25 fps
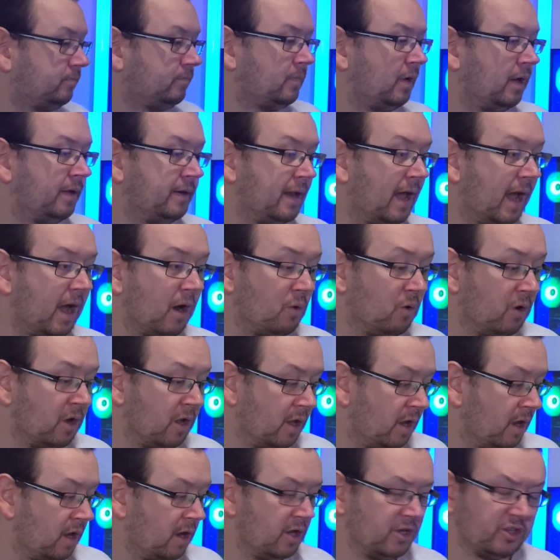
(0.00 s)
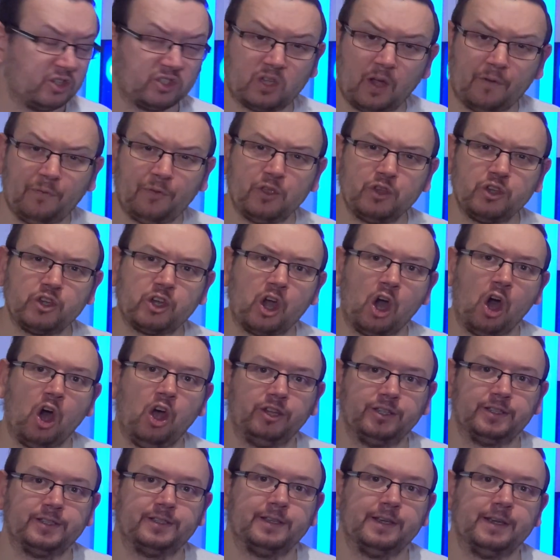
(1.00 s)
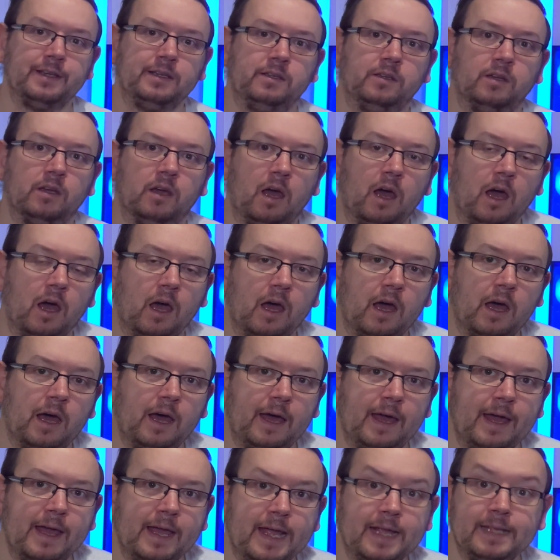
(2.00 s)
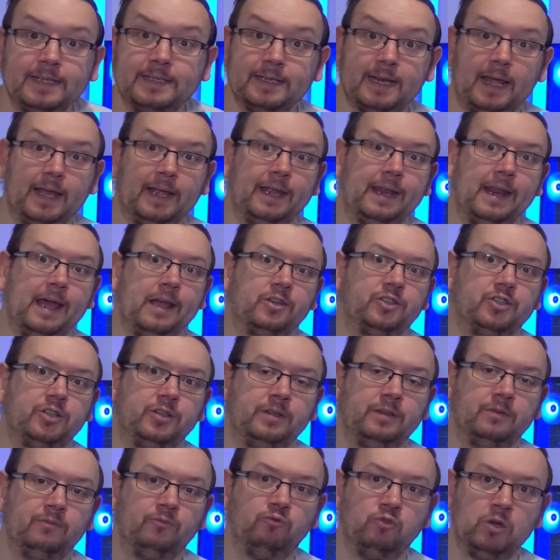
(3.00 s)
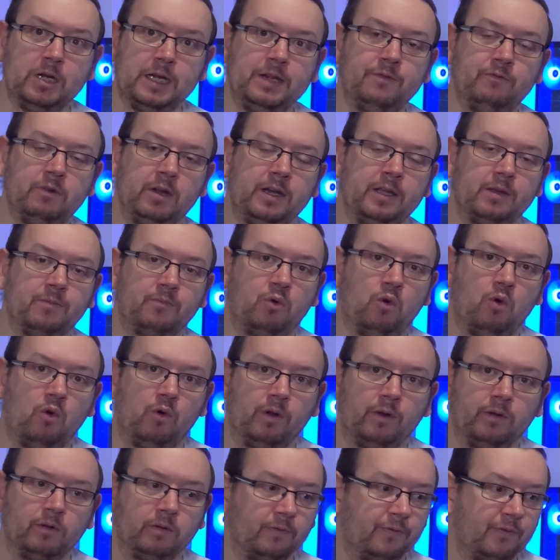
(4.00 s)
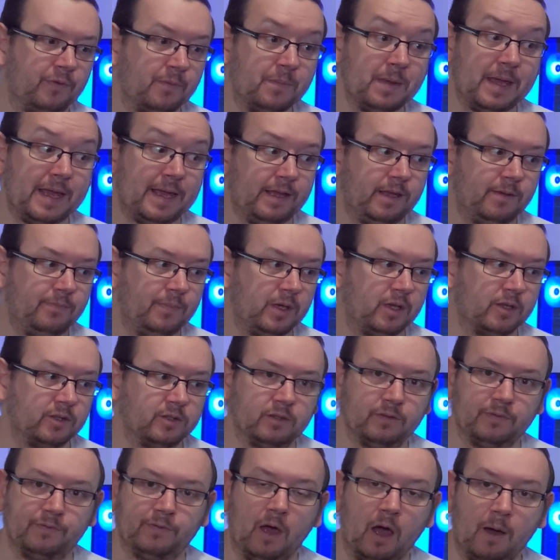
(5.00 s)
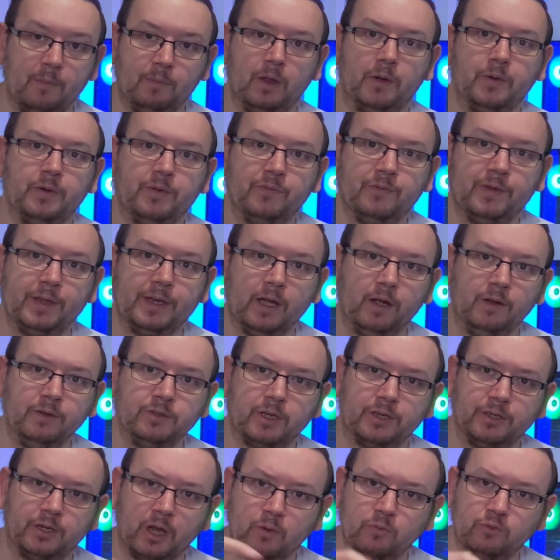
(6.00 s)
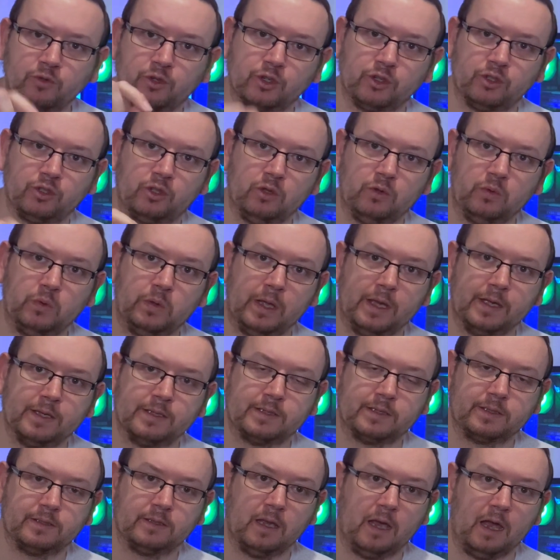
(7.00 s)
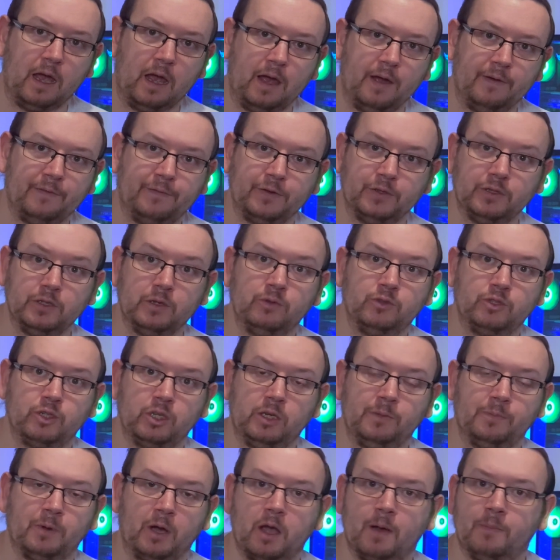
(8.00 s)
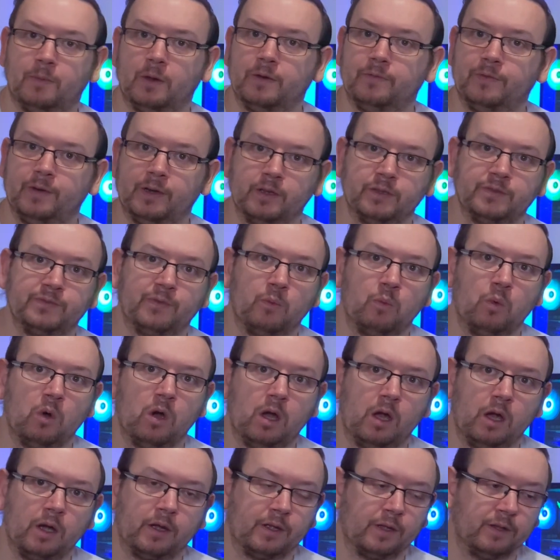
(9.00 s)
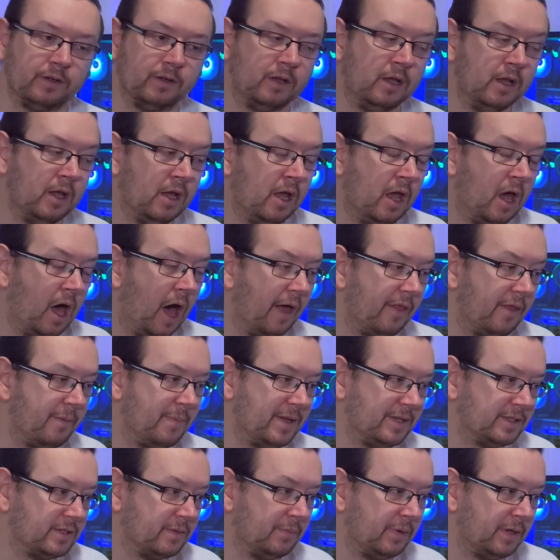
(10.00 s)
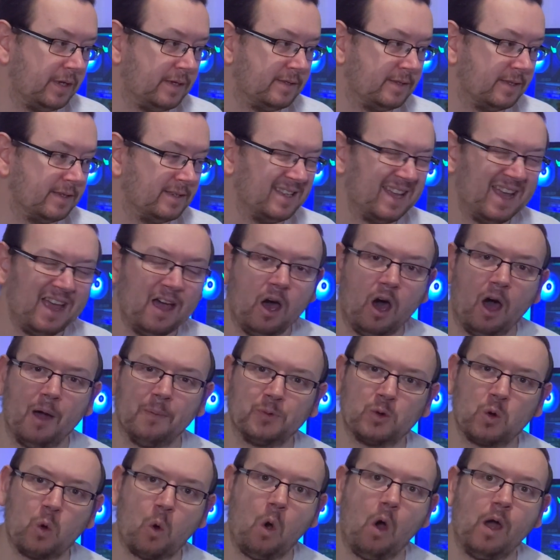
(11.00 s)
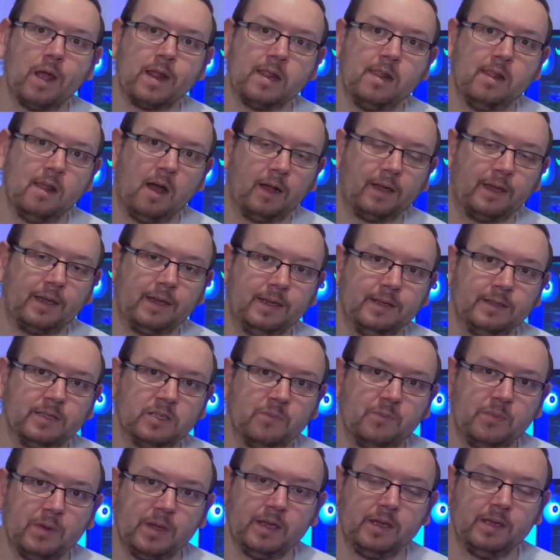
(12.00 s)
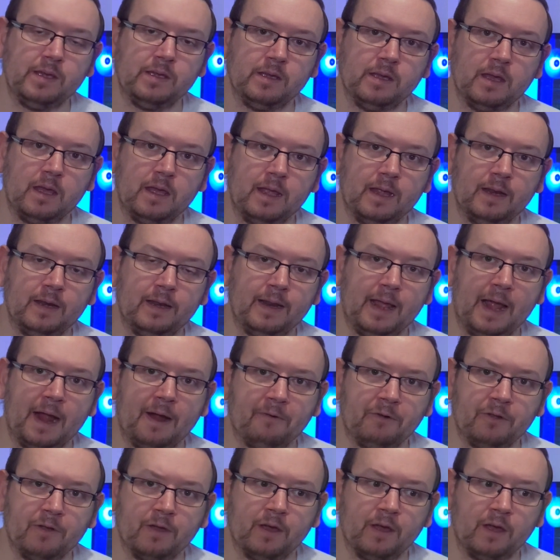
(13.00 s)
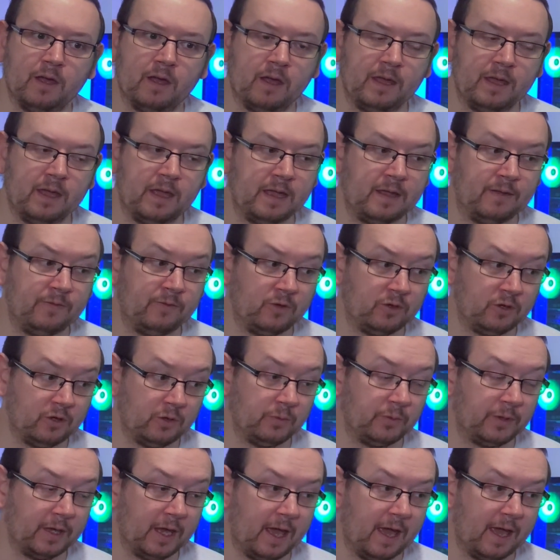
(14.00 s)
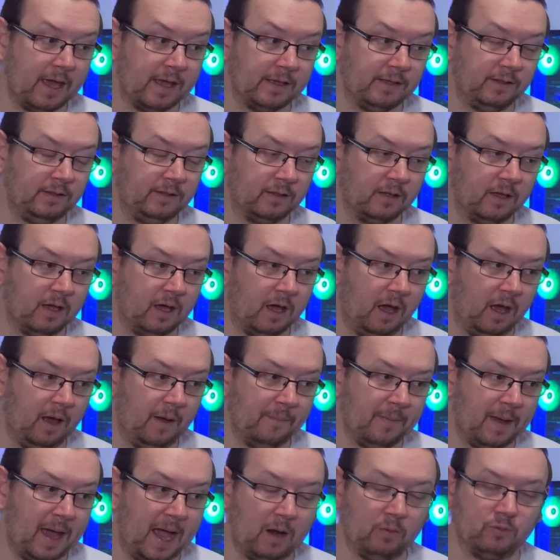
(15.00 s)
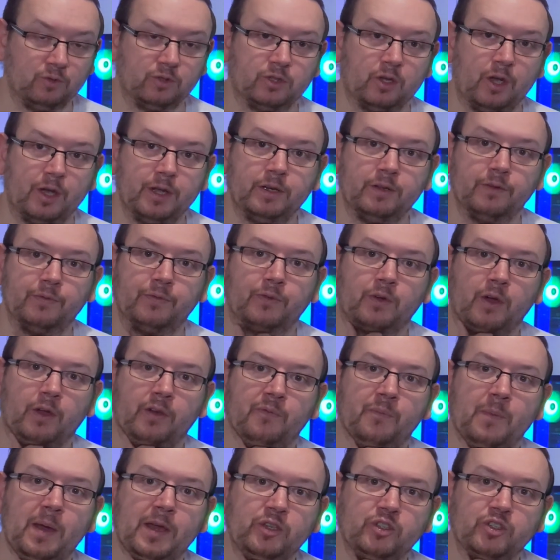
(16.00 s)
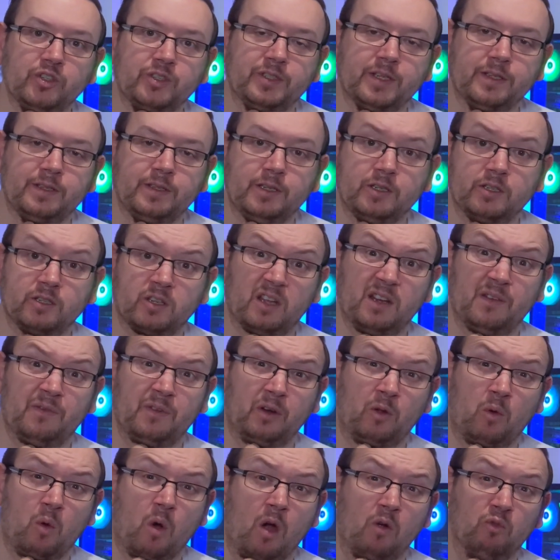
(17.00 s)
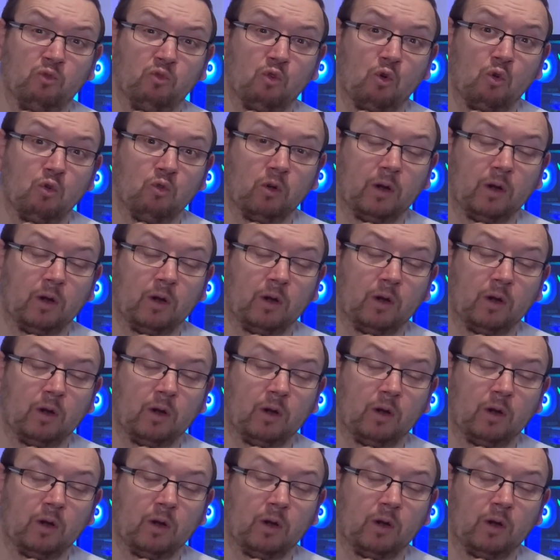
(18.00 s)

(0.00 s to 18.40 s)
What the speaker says: Now, stuff that you can't see, internet connection, really, really important for me because of uploading videos. I don't just do this for YouTube, I upload videos for work and other bits and pieces. I'm quite lucky to be in an area in the UK outside of kind of major cities, so I live in quite a rural